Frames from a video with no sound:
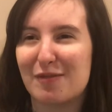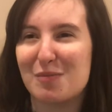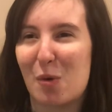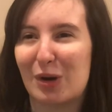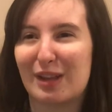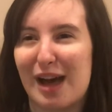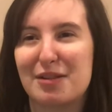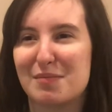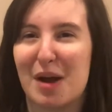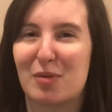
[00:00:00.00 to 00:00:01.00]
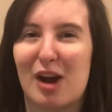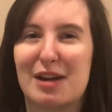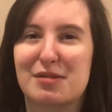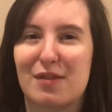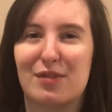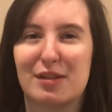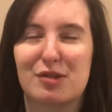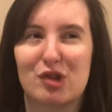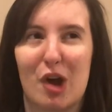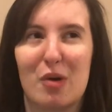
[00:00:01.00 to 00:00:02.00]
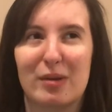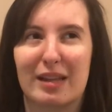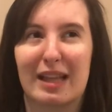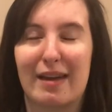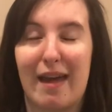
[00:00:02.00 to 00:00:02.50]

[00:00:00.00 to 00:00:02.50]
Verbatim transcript: more lines memorized of this show than like